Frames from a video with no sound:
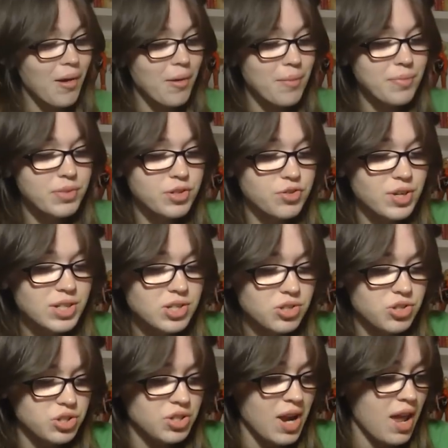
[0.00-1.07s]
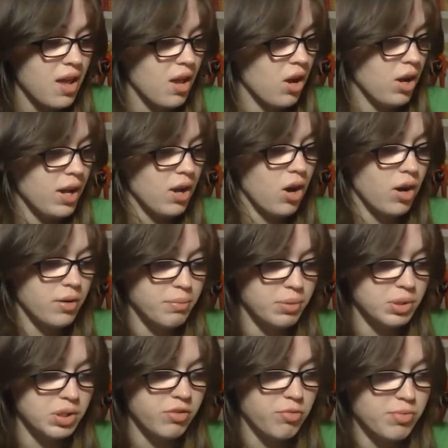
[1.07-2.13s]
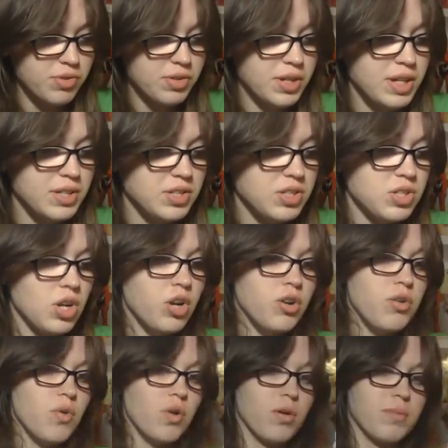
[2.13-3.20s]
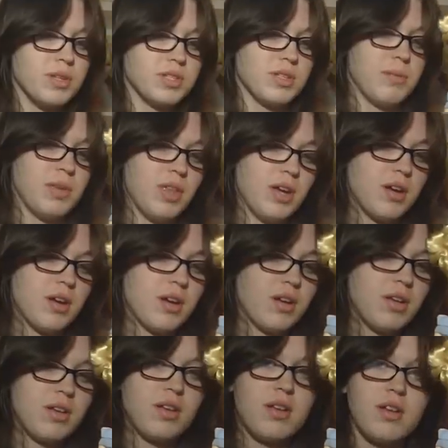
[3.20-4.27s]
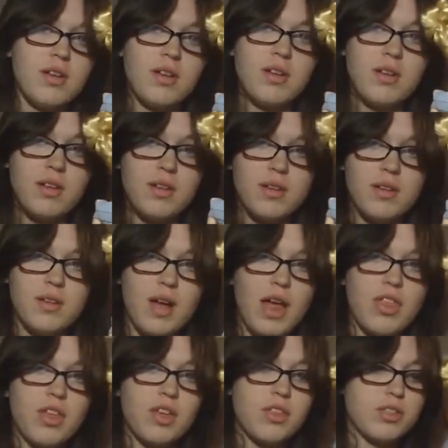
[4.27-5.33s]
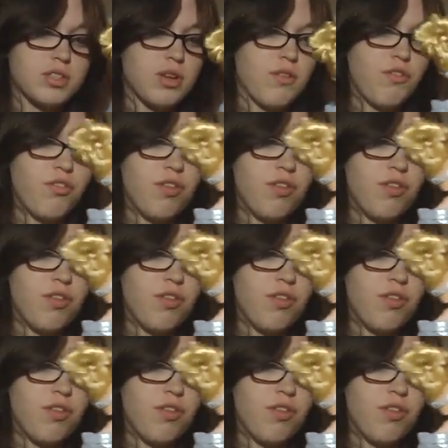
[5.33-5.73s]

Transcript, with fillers: um, the dress is just unbelievable. It's enormous. Let me like. I think this could